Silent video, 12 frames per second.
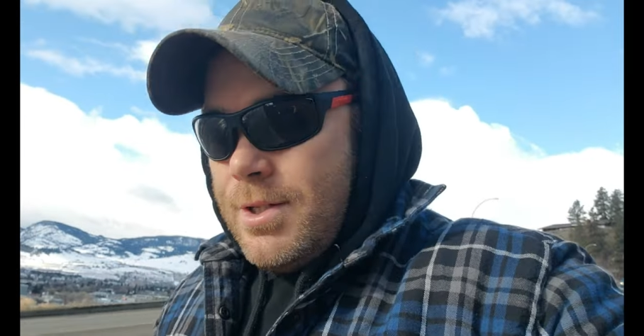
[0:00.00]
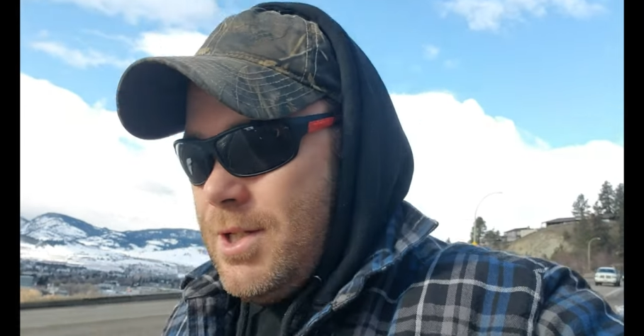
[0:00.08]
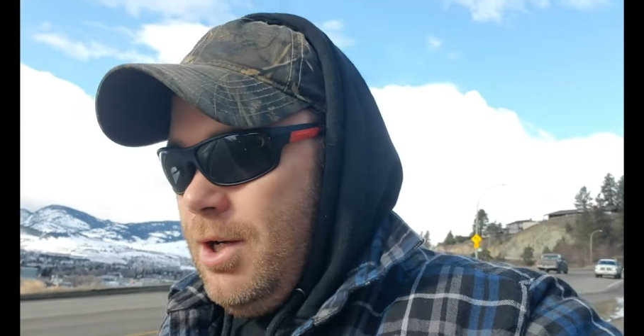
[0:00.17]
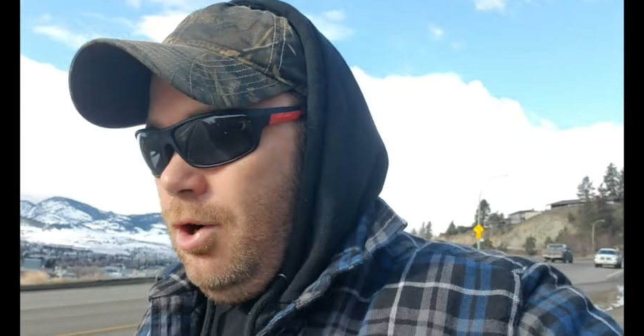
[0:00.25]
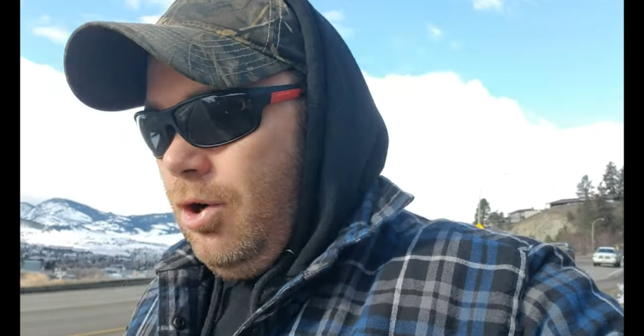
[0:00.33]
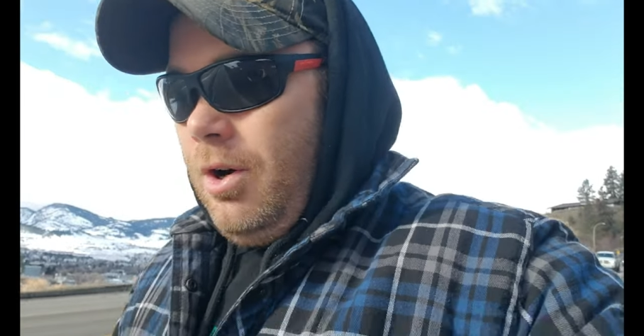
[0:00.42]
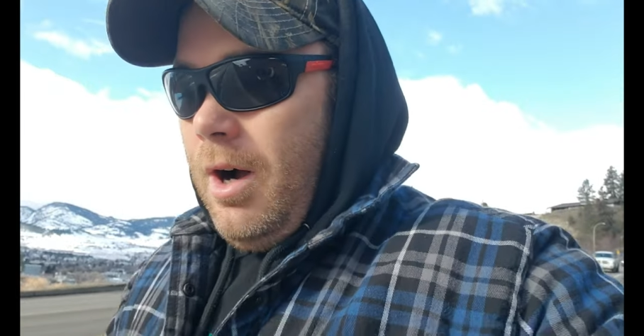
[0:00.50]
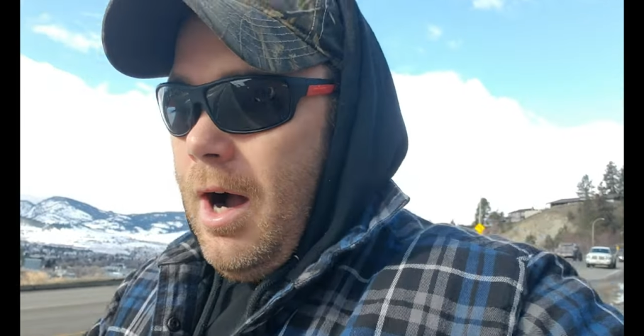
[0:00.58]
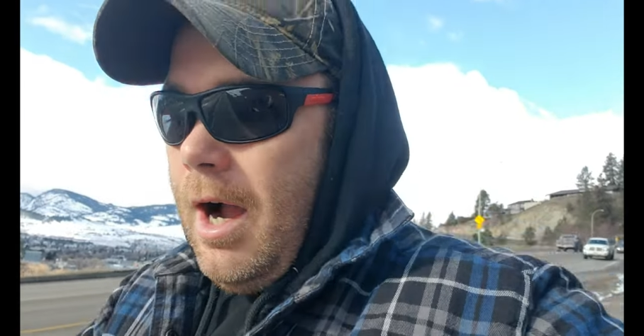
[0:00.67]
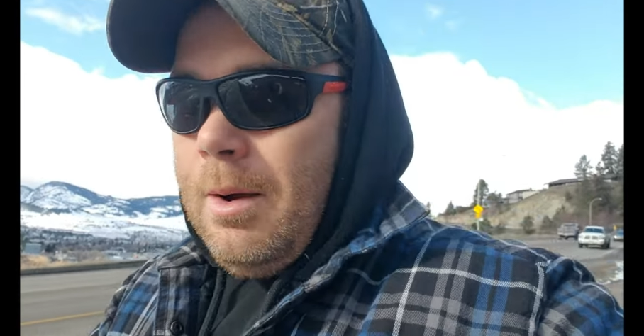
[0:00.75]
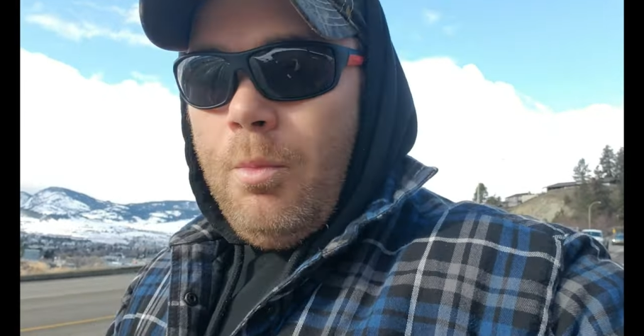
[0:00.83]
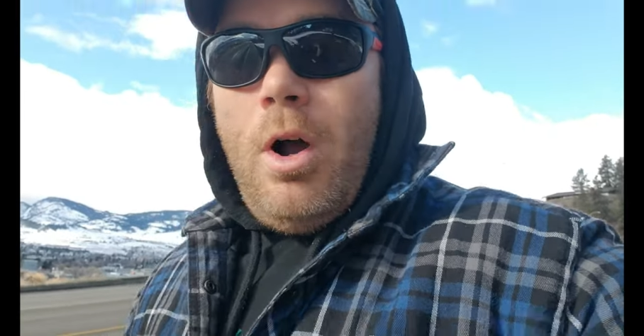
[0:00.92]
So
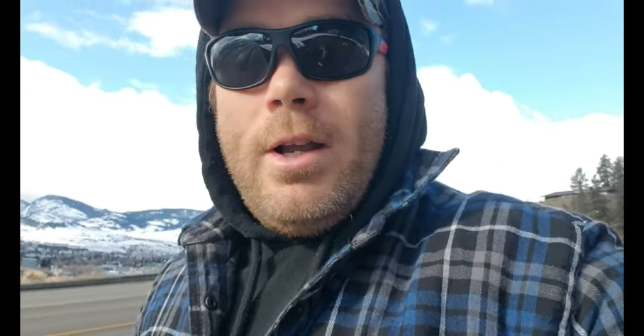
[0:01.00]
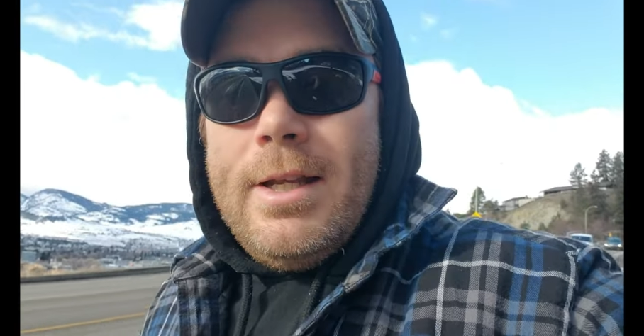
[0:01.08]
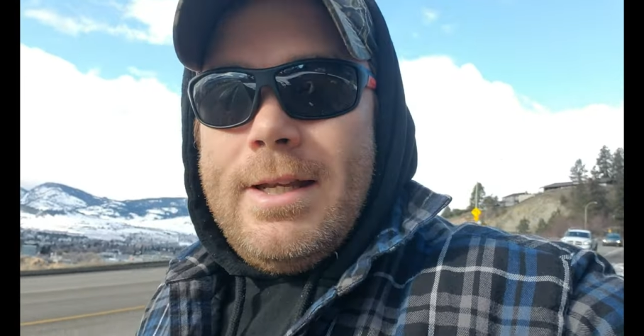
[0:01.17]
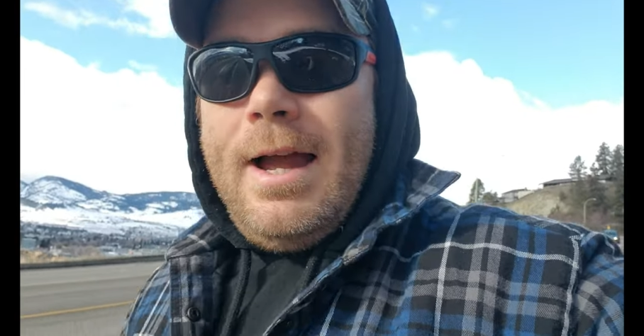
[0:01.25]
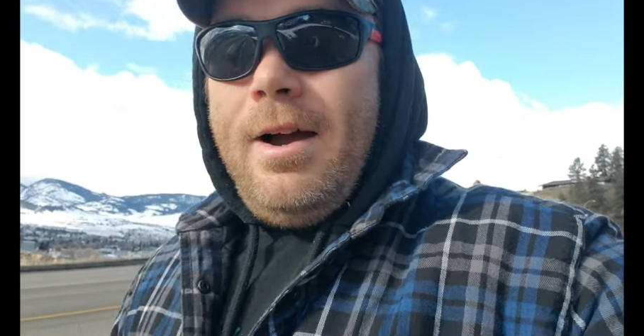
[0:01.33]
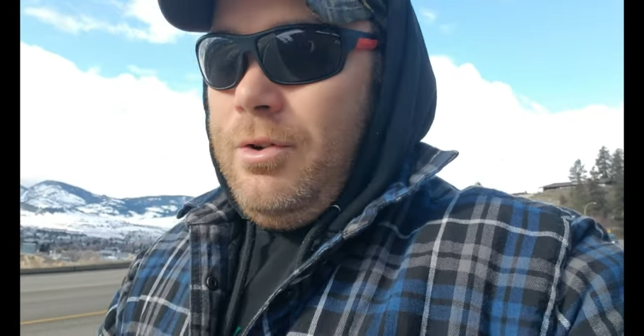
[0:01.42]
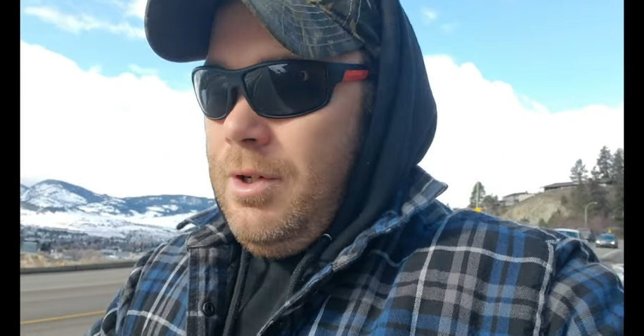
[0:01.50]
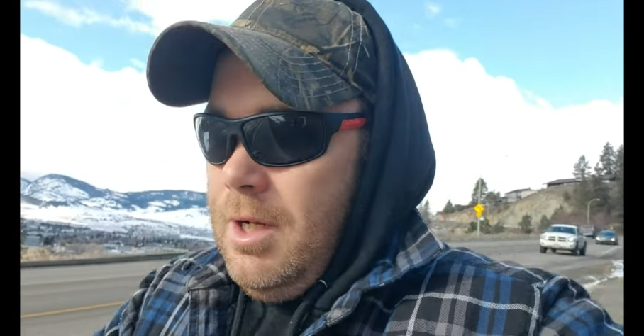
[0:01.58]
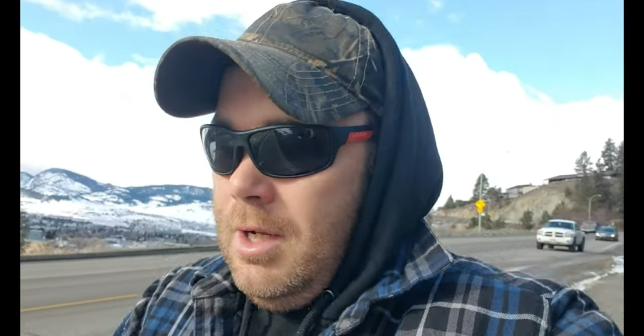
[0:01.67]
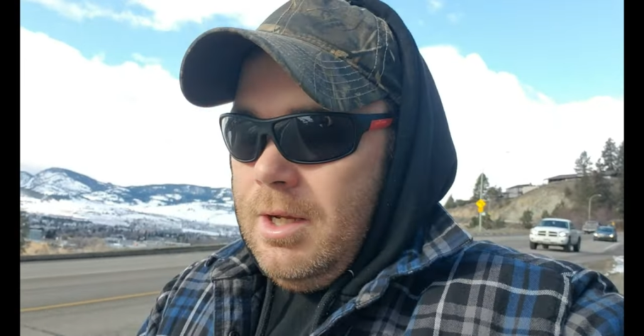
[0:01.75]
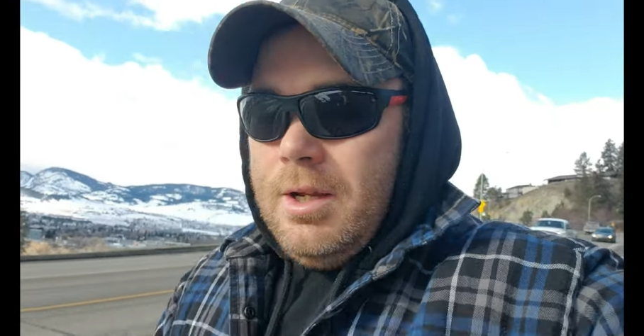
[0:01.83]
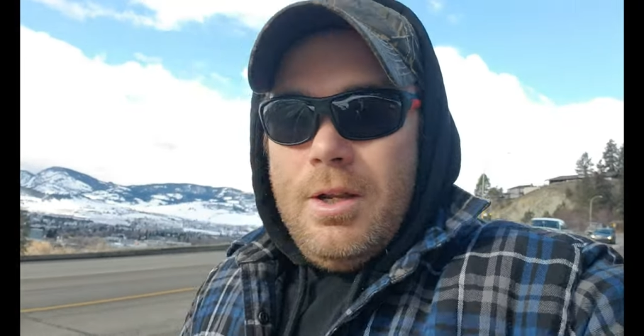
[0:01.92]
I am walking down
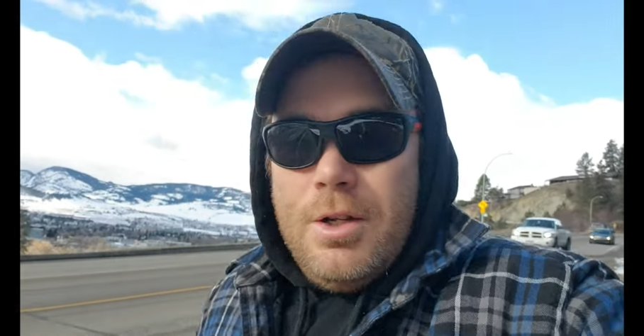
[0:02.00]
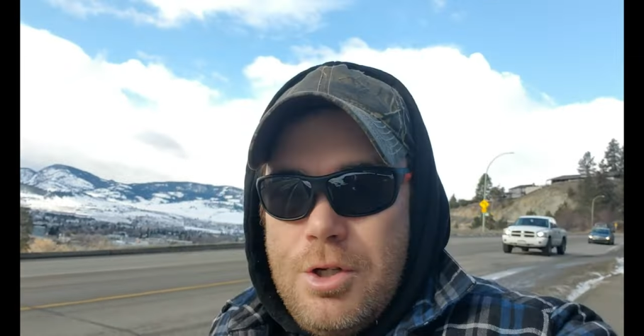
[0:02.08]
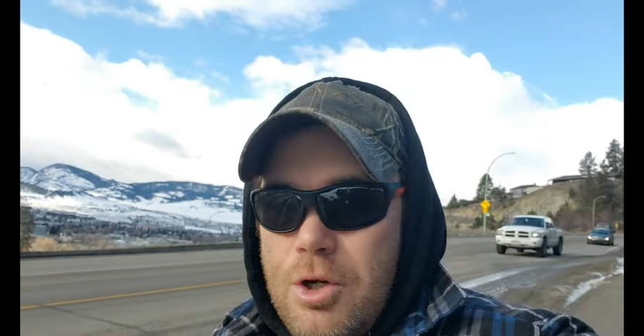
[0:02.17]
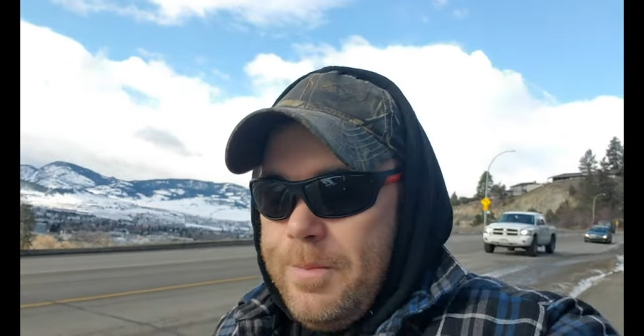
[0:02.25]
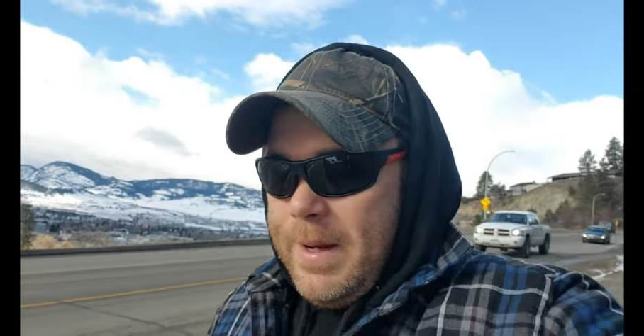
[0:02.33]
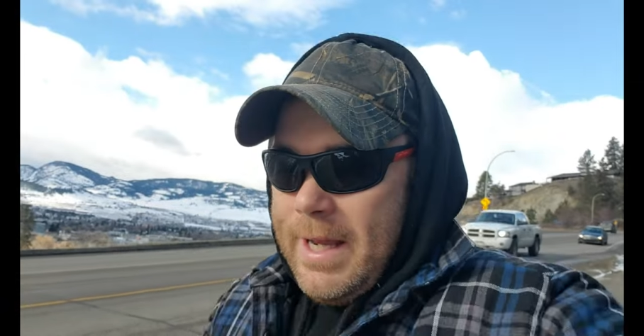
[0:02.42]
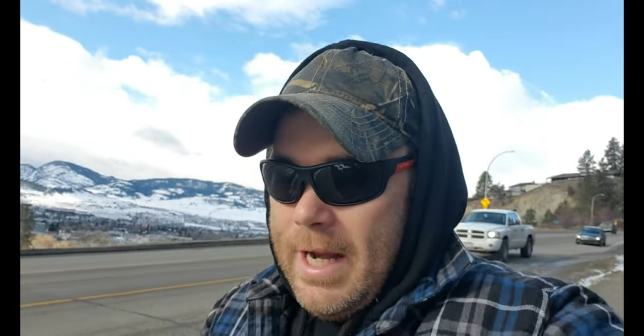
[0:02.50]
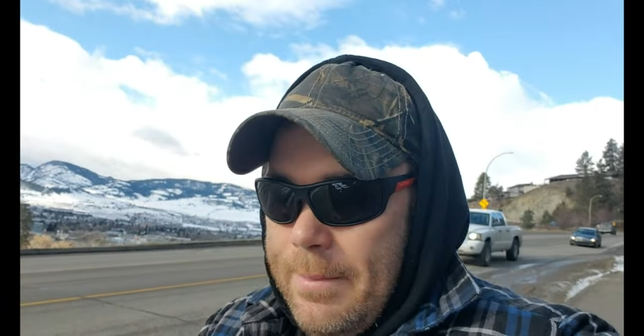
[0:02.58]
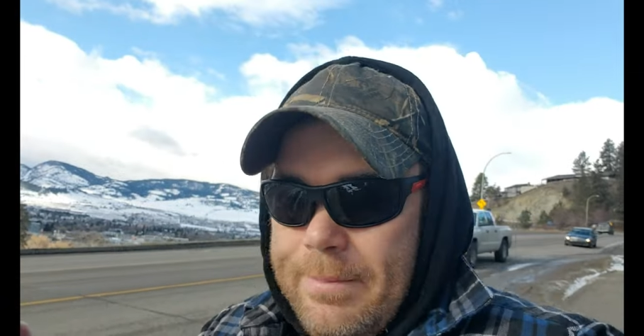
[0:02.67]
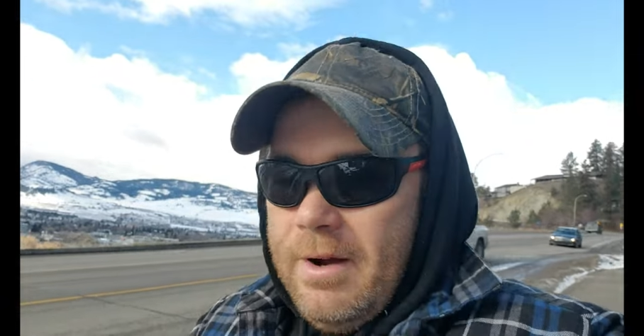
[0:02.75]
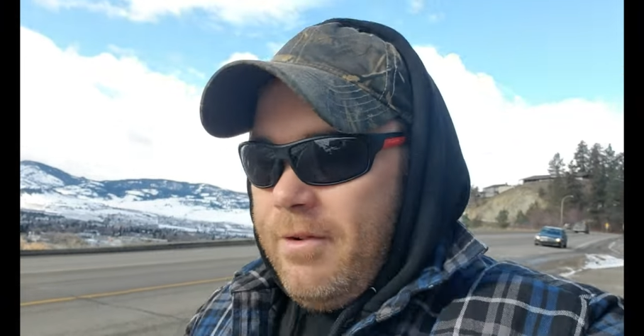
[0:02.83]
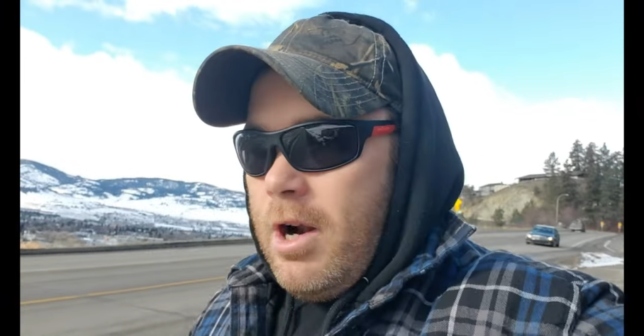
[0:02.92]
to pick it up.
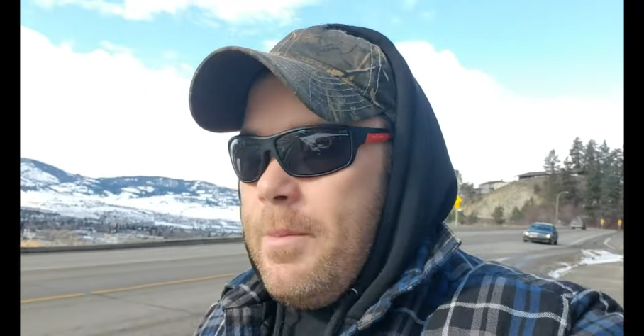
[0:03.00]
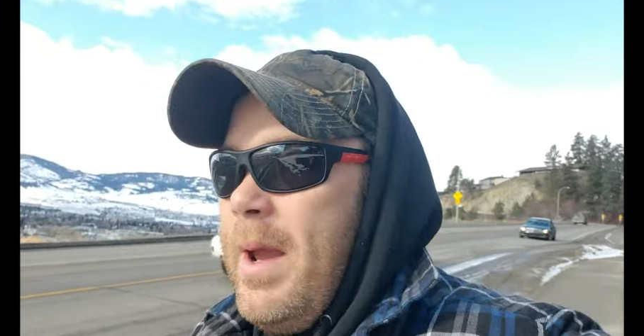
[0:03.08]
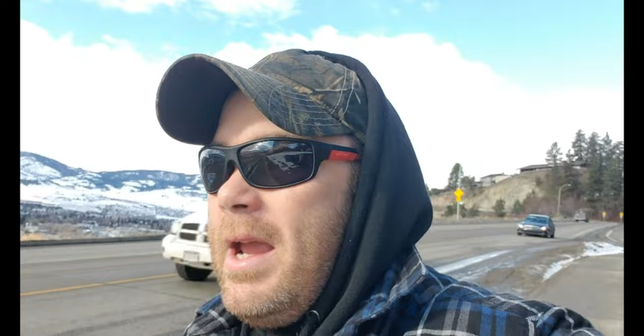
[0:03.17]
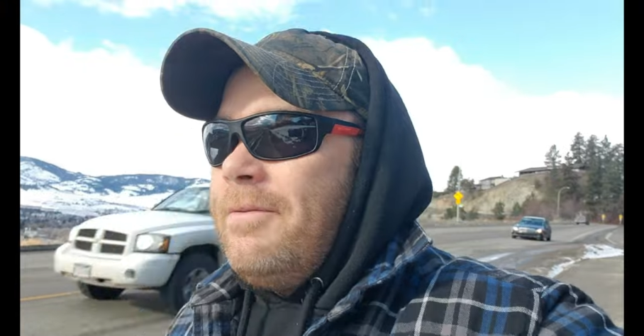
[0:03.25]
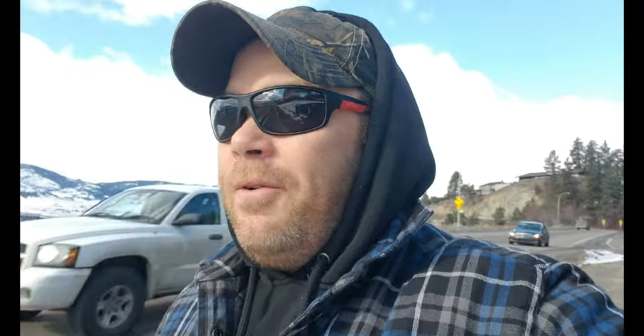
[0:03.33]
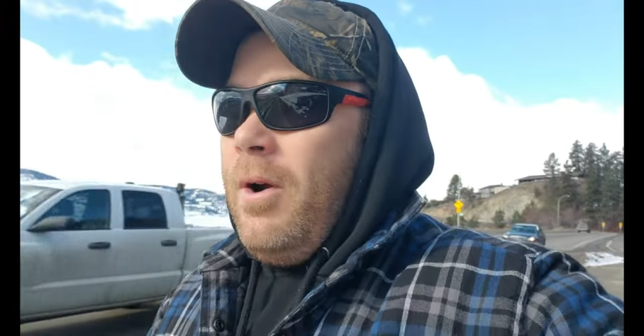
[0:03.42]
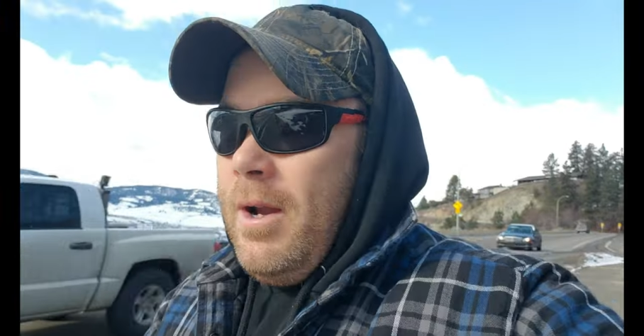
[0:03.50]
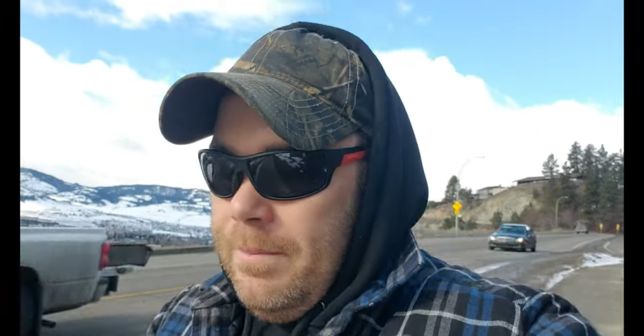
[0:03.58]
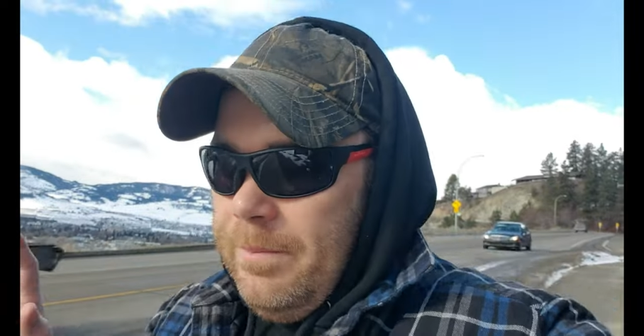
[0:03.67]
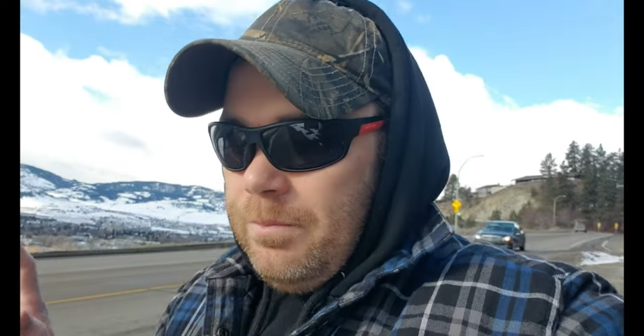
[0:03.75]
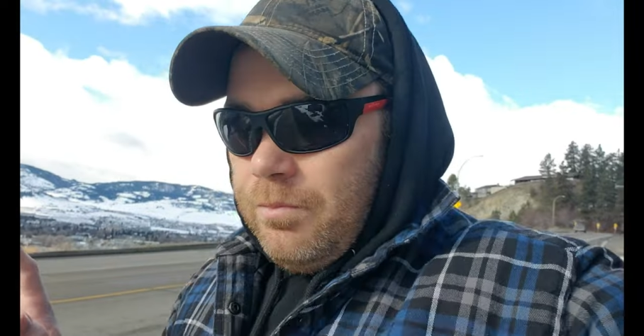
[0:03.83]
I've already paid for it.